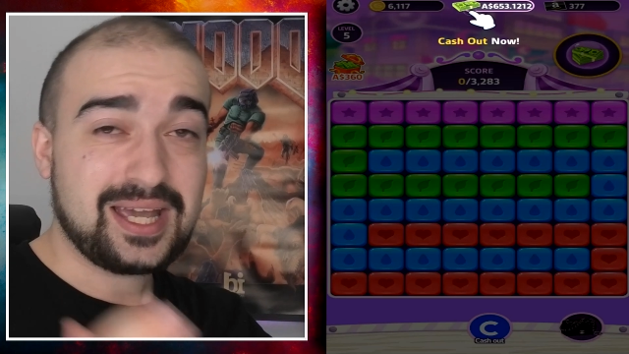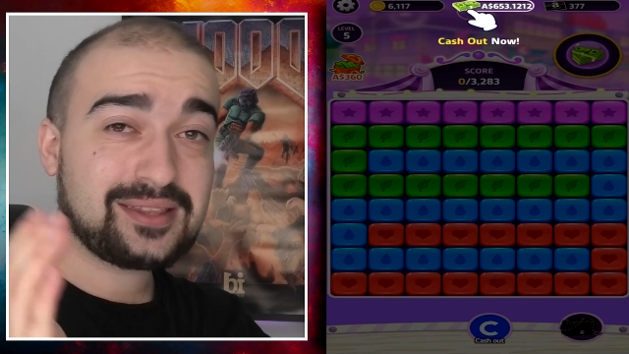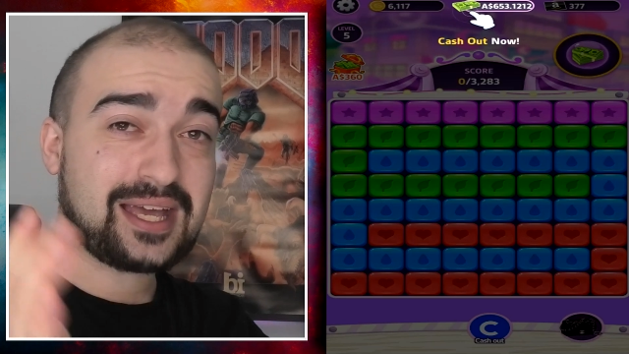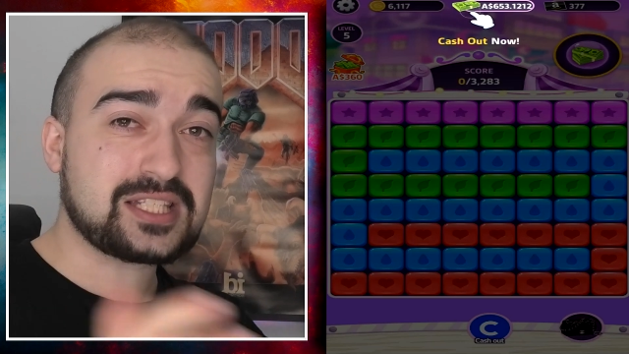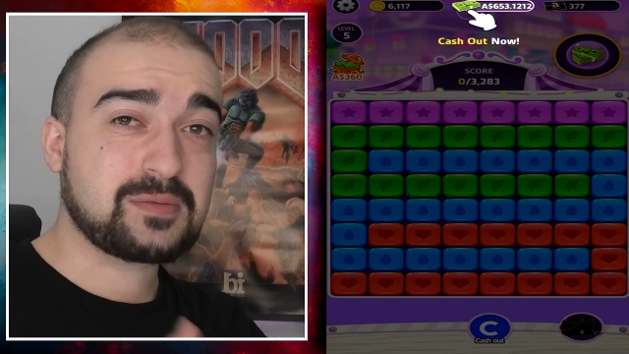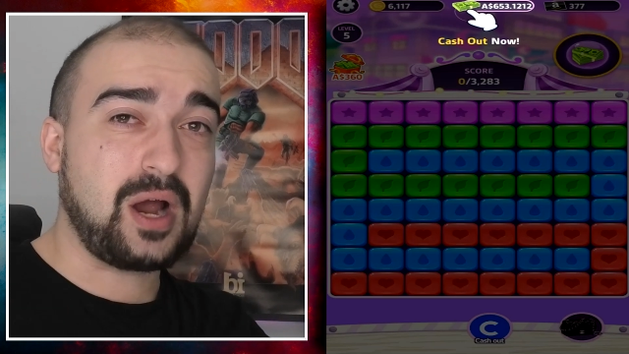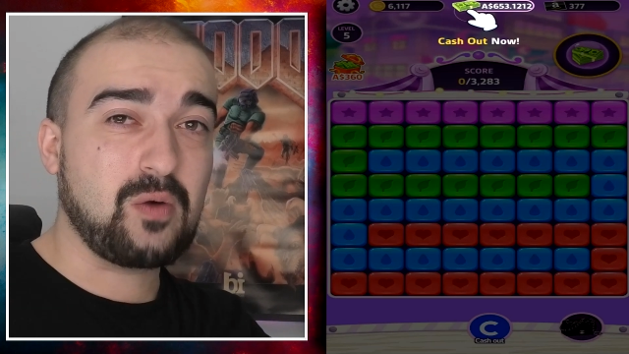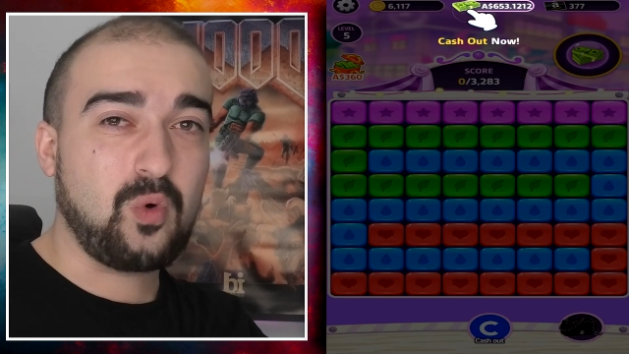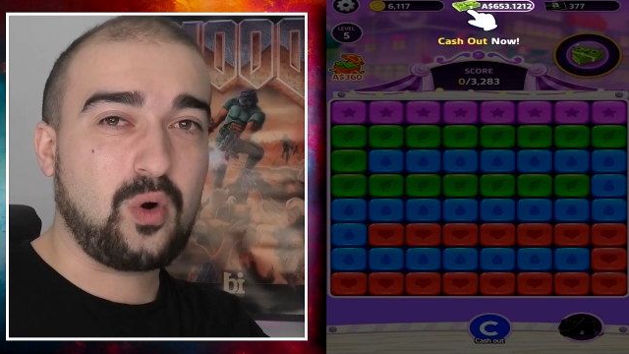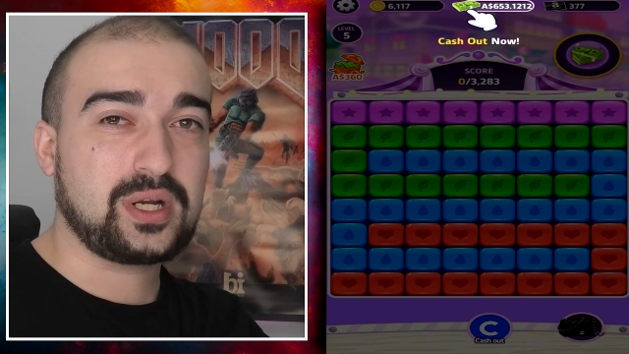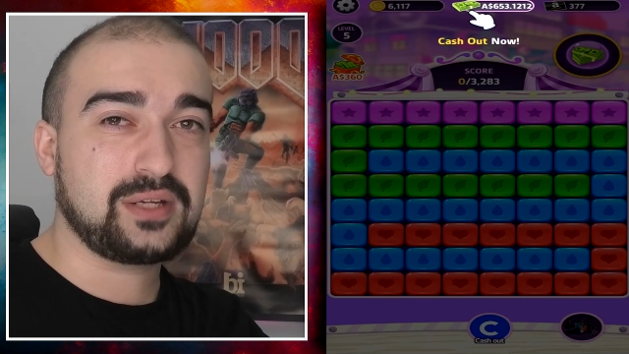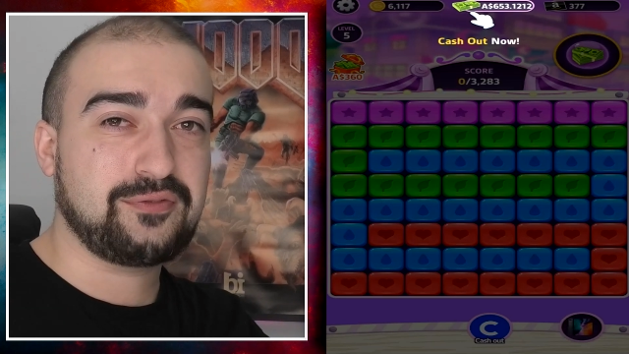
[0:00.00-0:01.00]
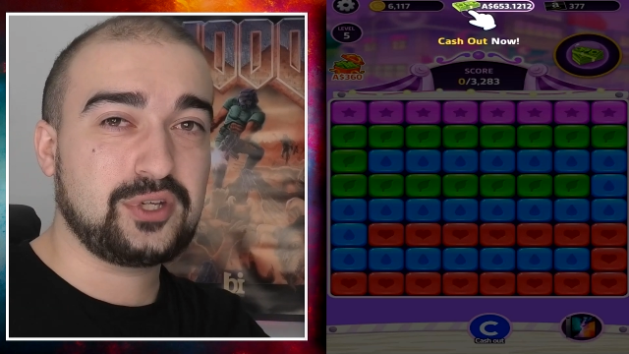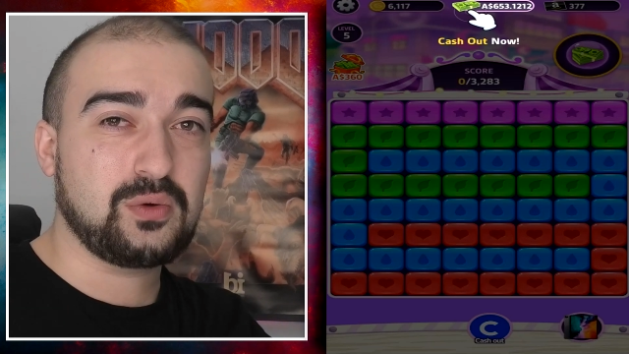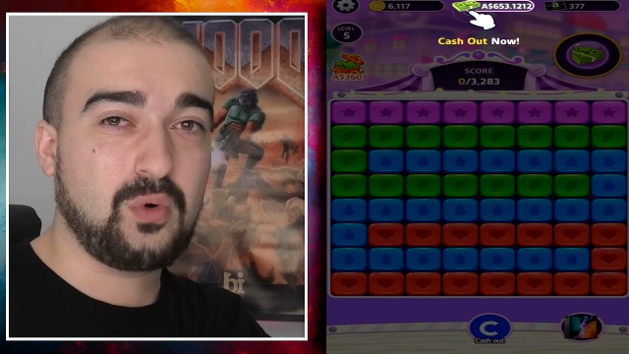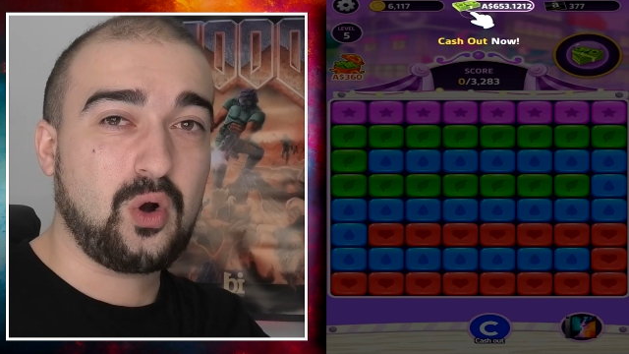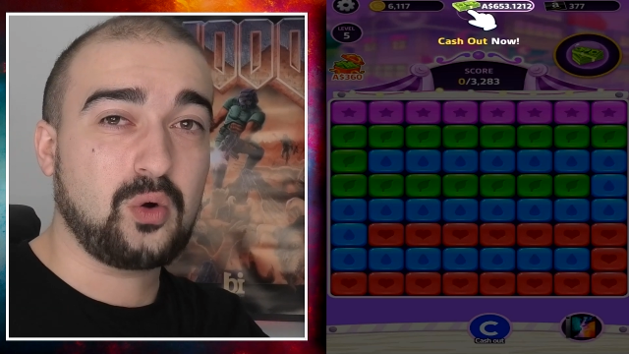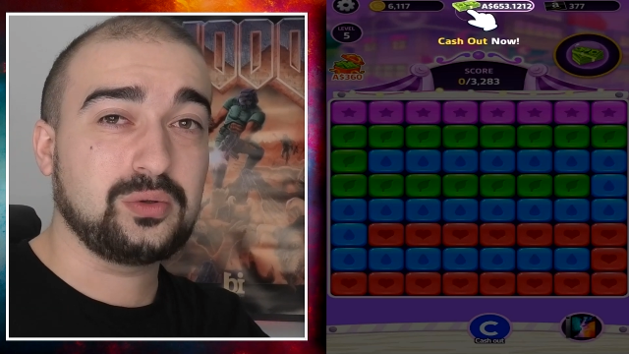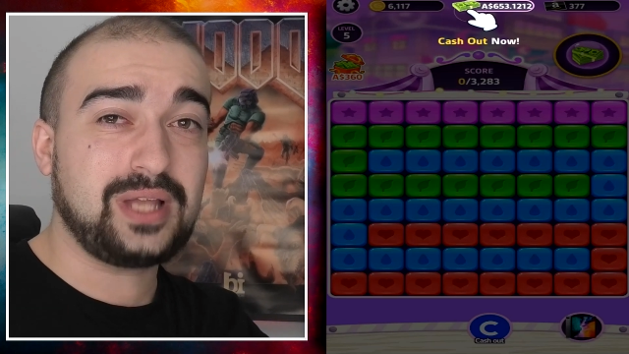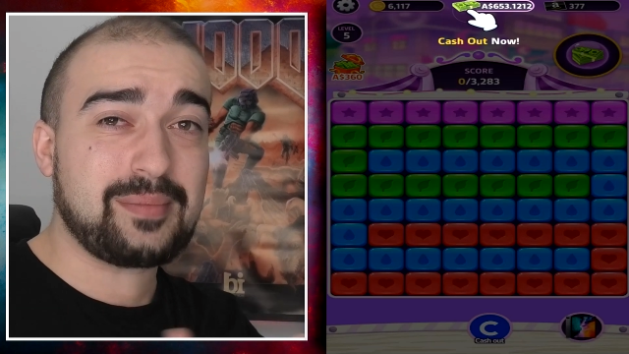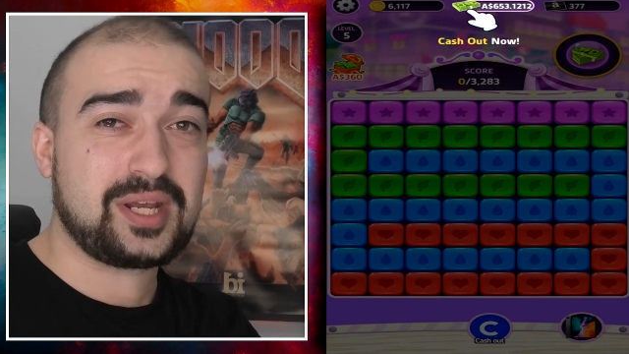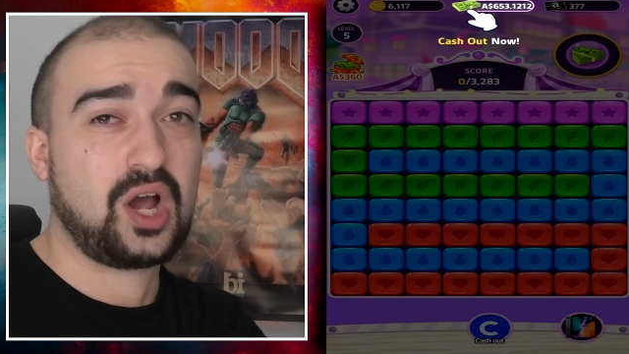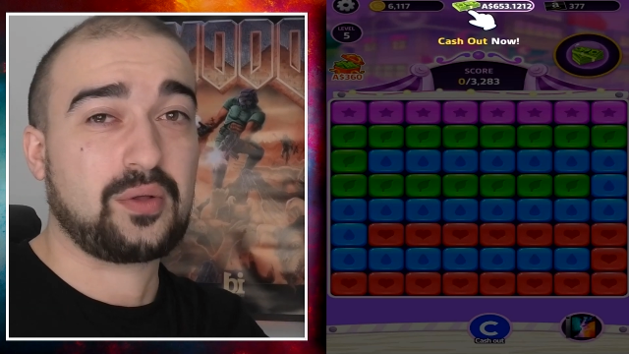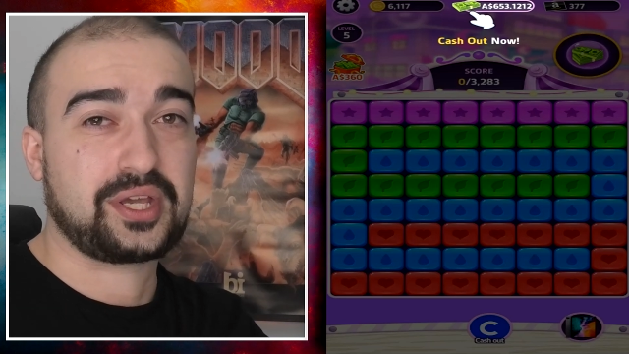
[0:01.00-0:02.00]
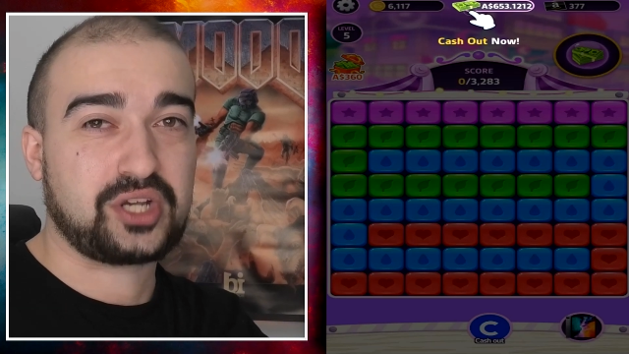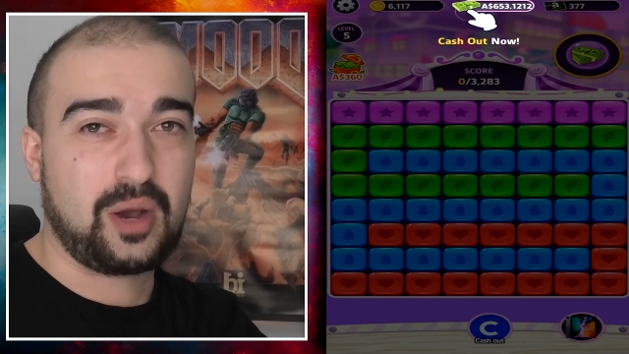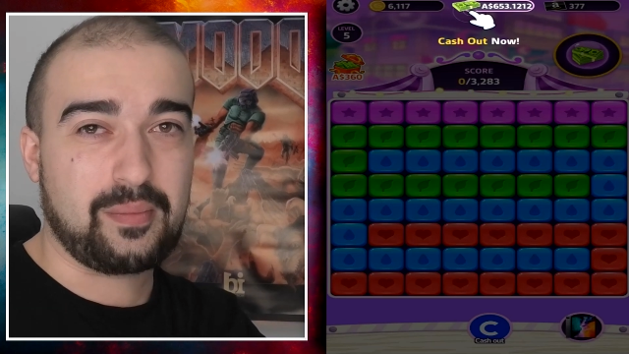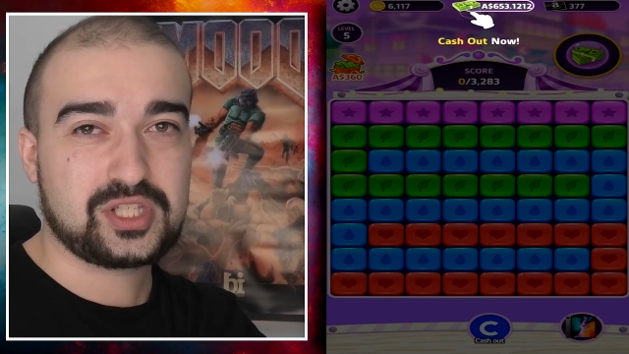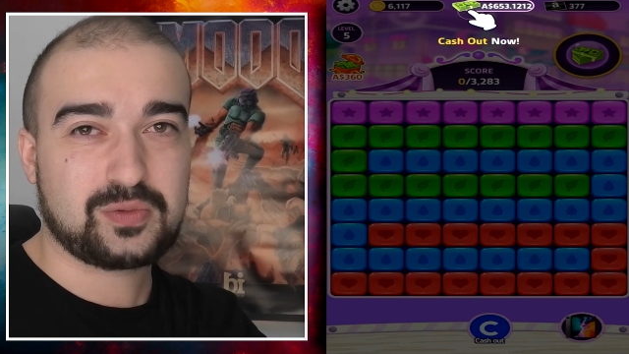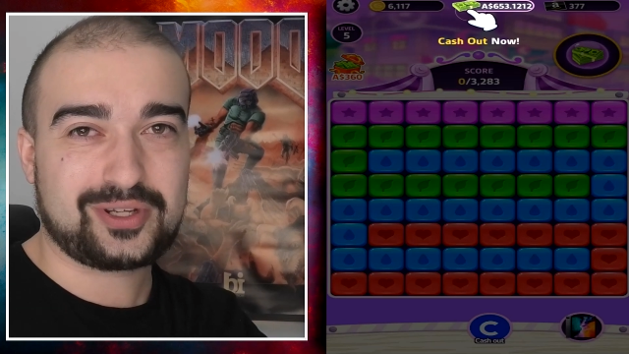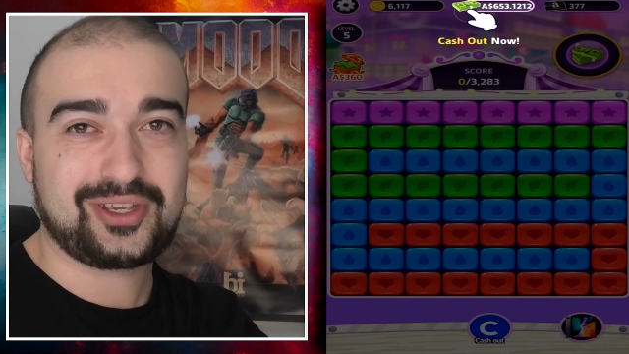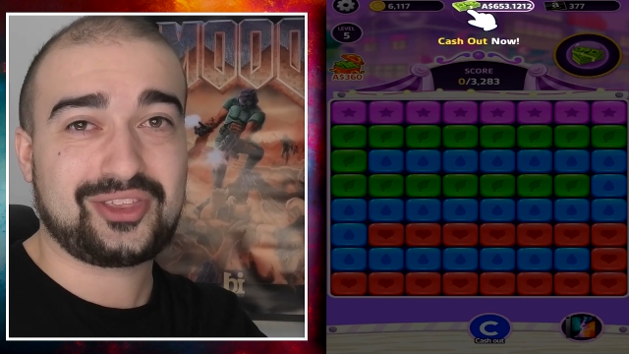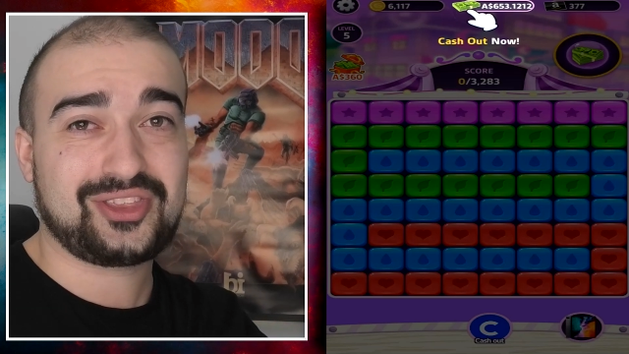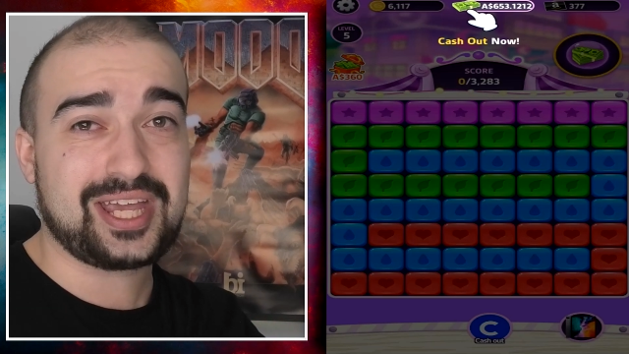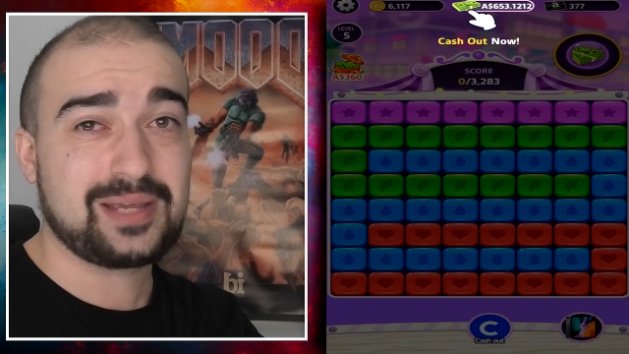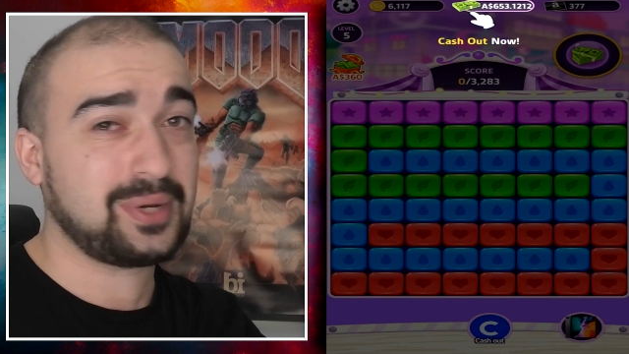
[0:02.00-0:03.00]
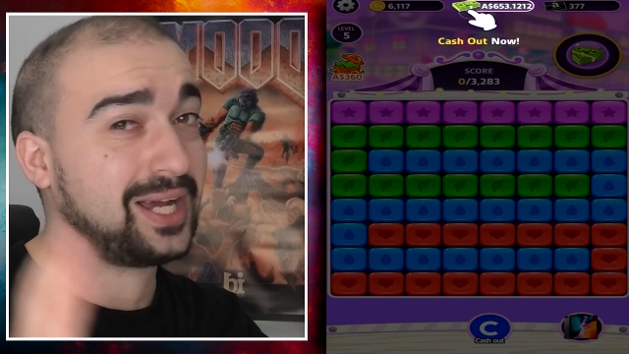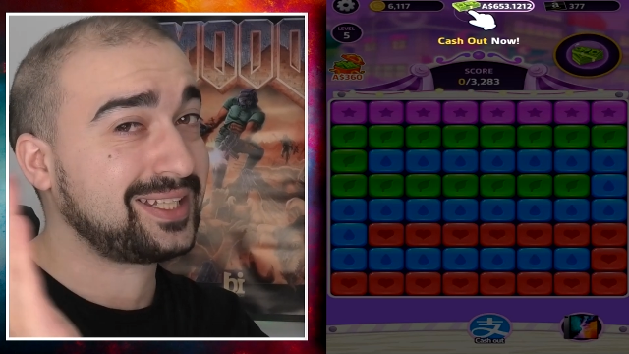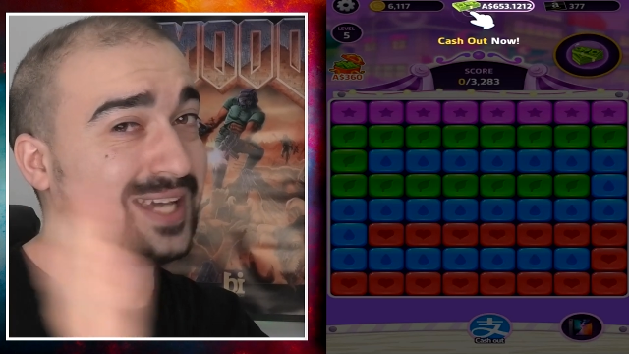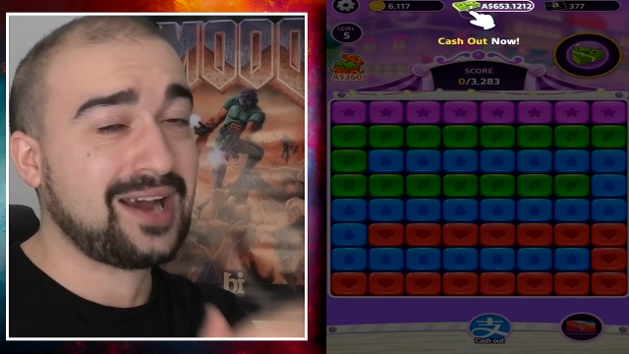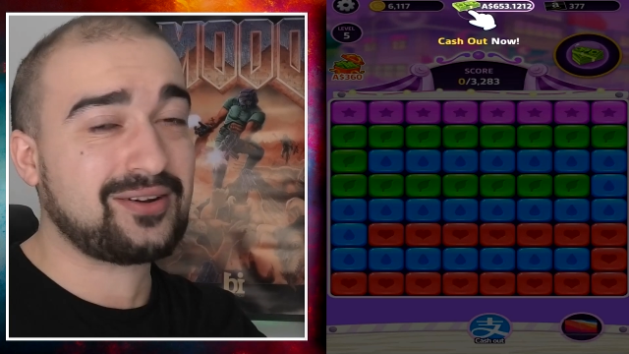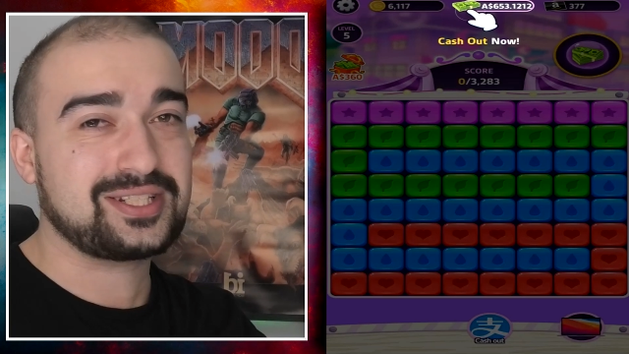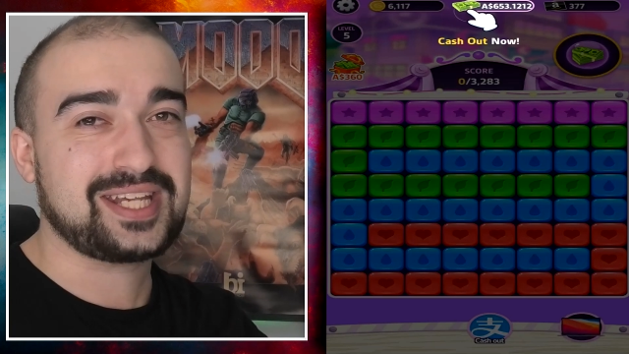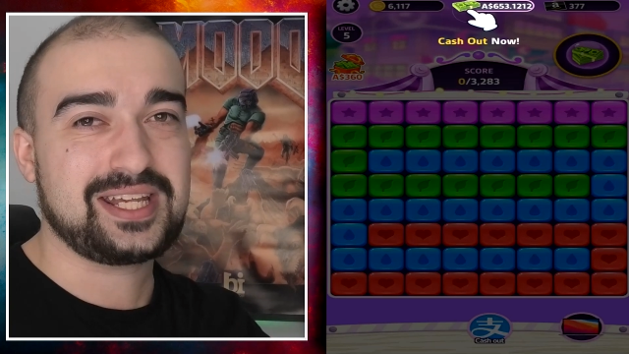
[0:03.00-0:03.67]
That's my warning for you all. Let me know in the comments what you think, but I guarantee